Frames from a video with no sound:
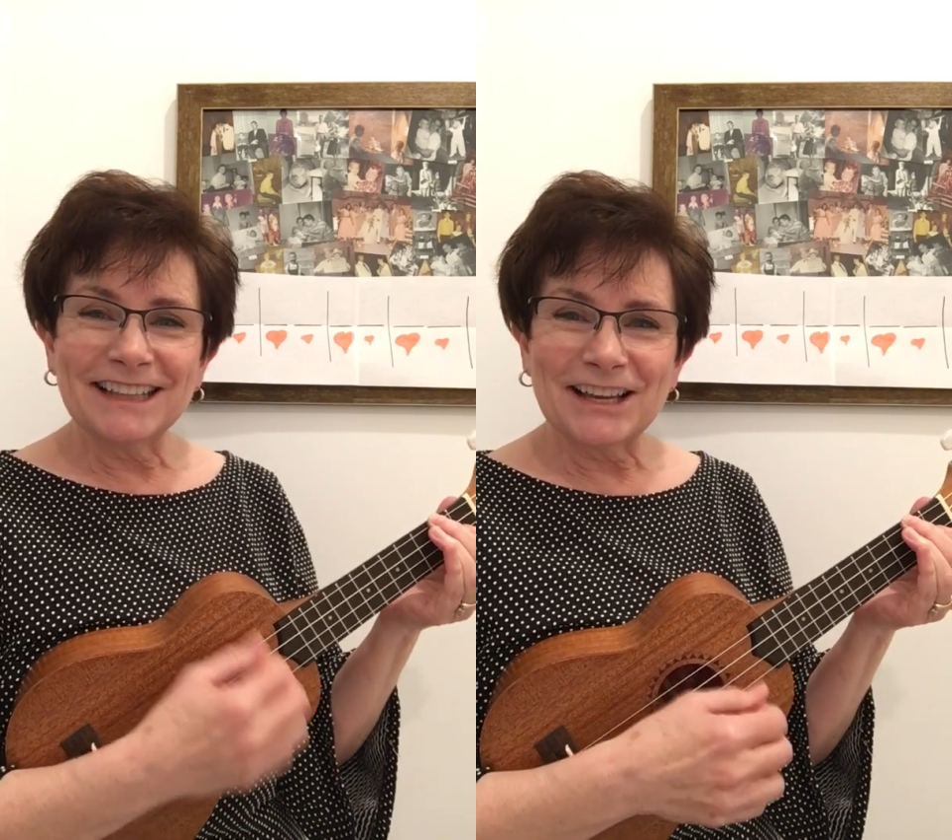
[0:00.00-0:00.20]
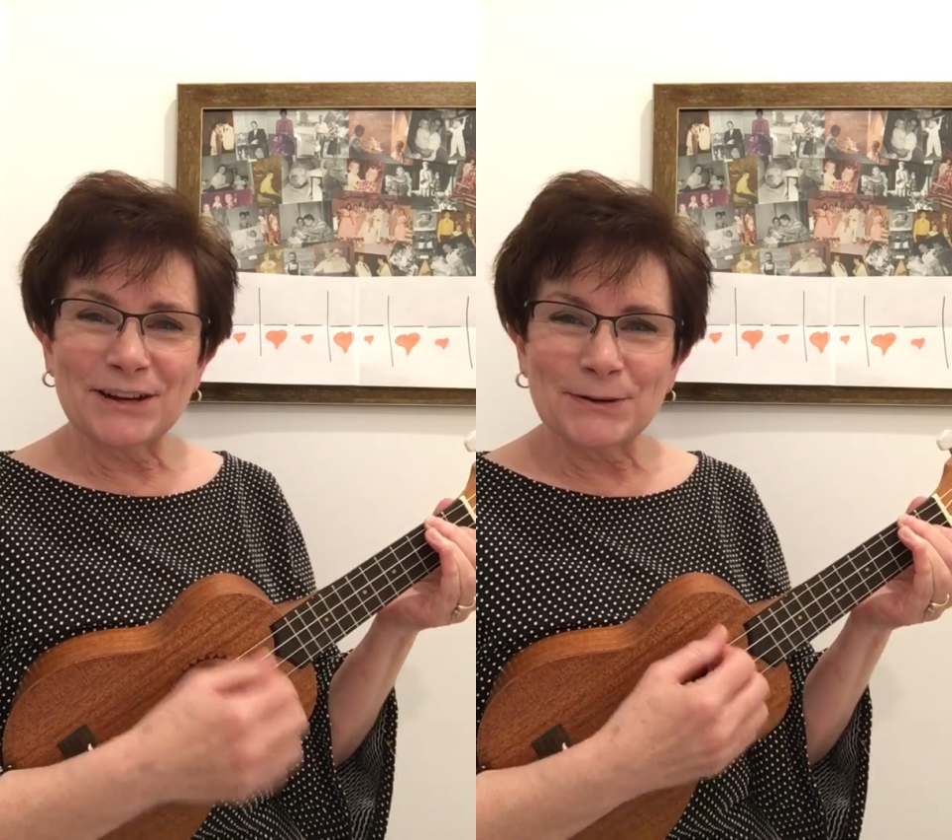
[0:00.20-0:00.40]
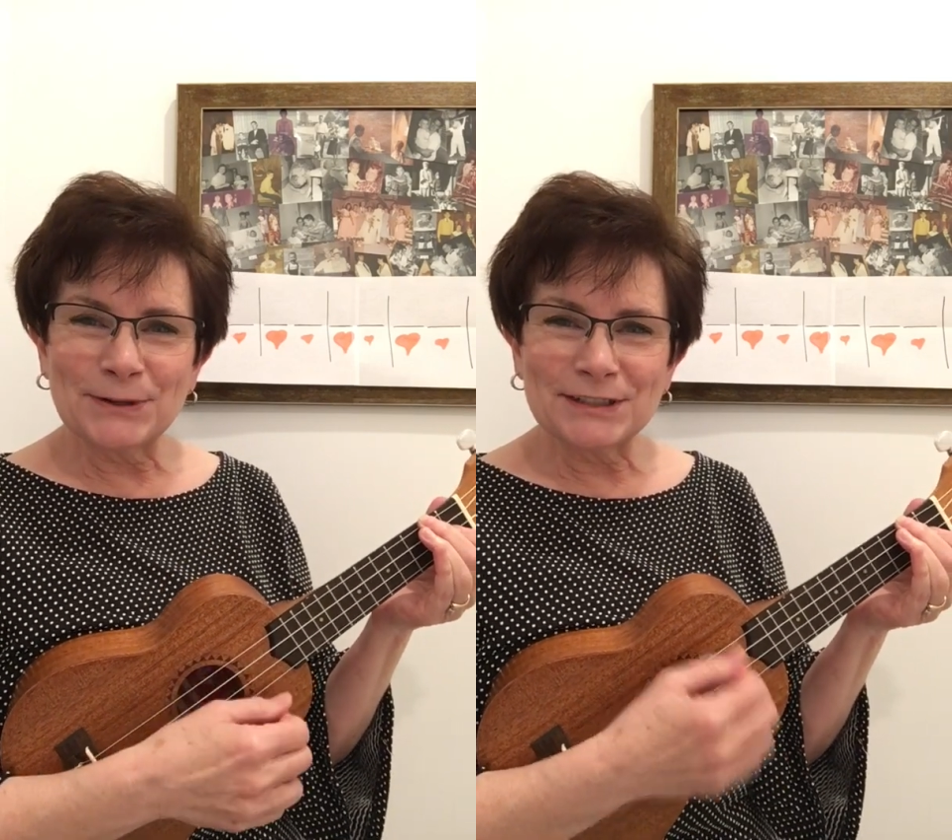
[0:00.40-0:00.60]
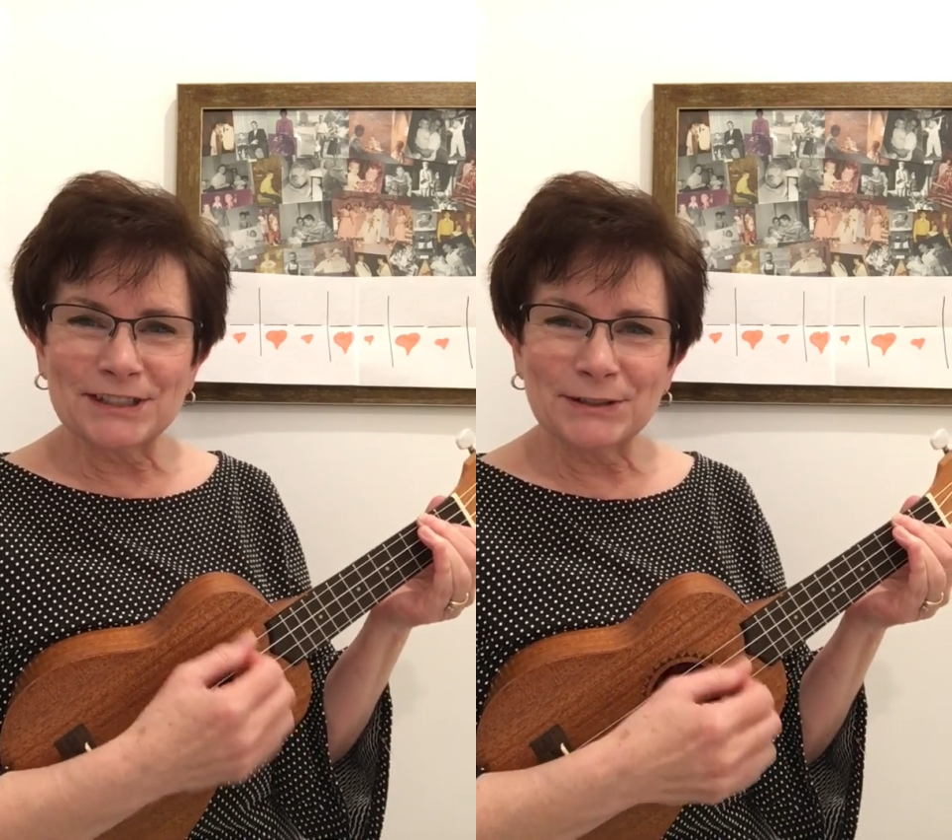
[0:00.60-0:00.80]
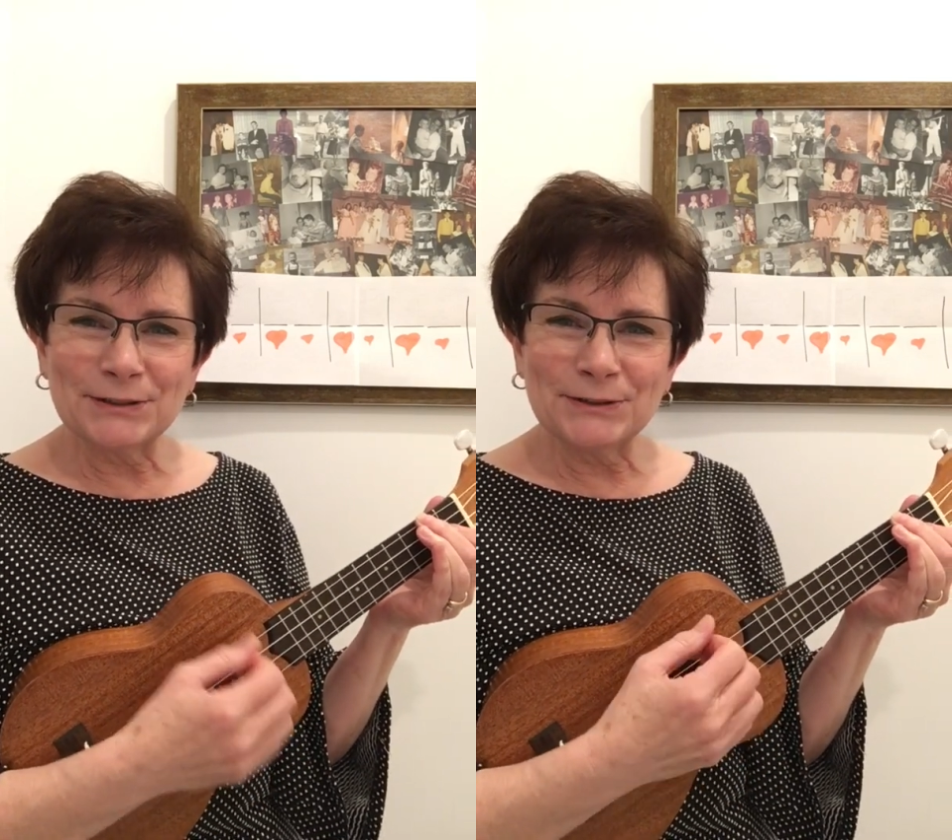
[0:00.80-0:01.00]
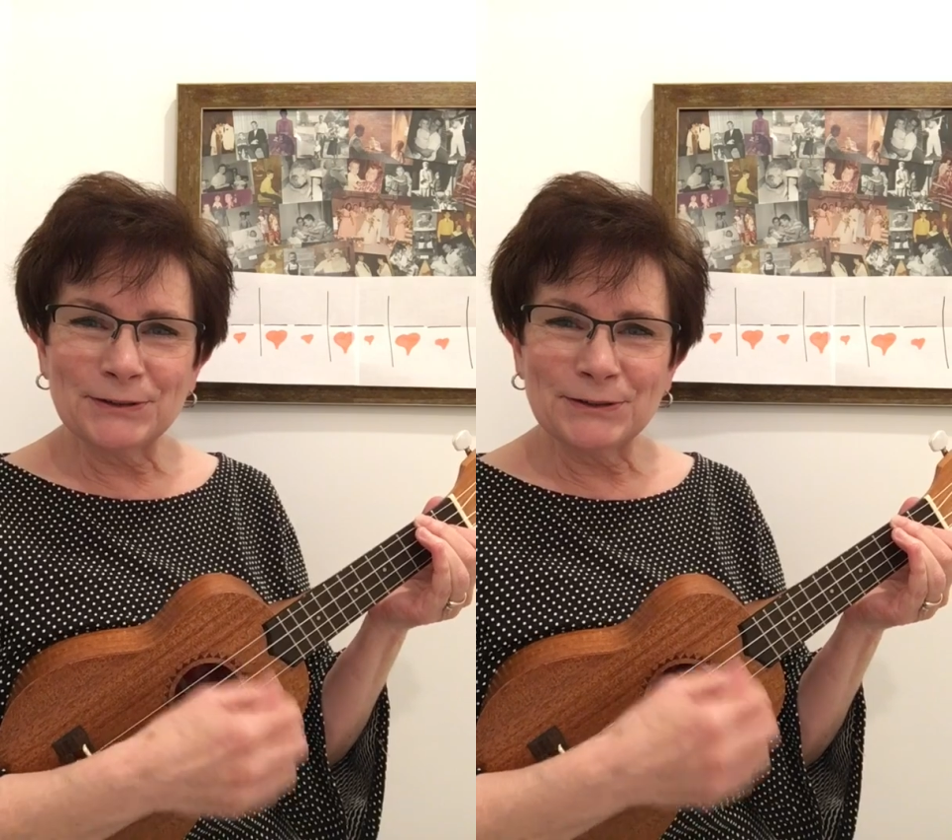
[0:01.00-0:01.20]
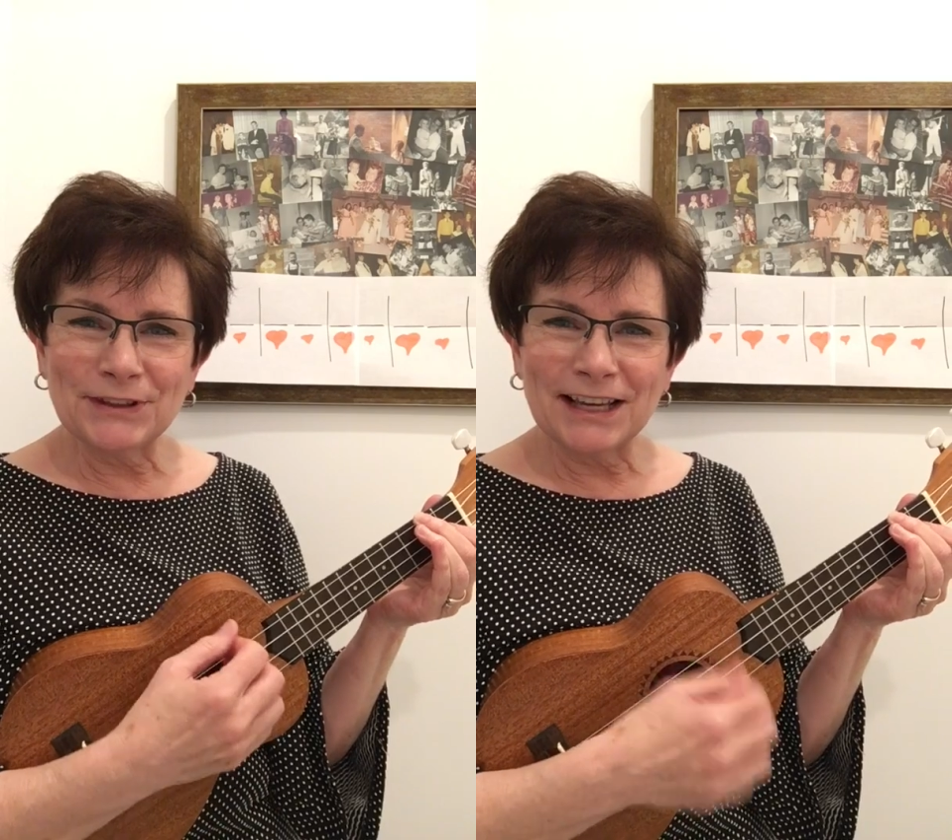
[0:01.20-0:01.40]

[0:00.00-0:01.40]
there were 2,